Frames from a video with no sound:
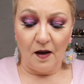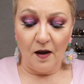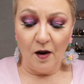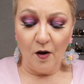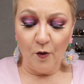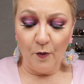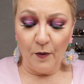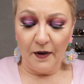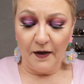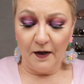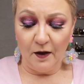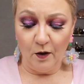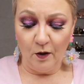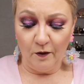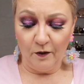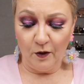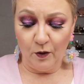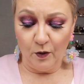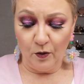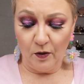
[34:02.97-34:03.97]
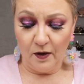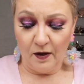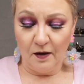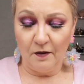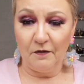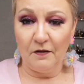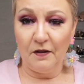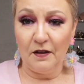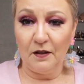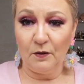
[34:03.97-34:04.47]
How many of you
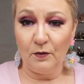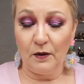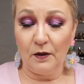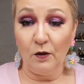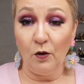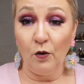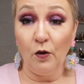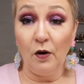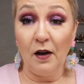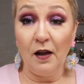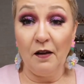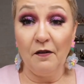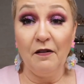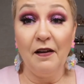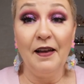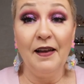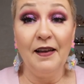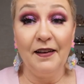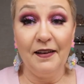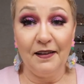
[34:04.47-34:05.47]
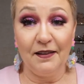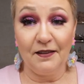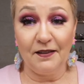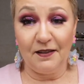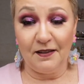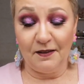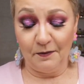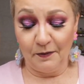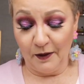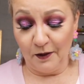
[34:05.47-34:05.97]
have this one or have had
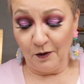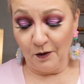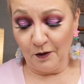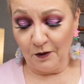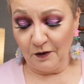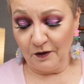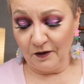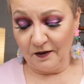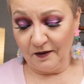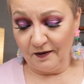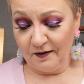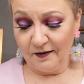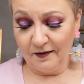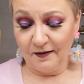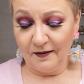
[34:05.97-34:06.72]
it? Because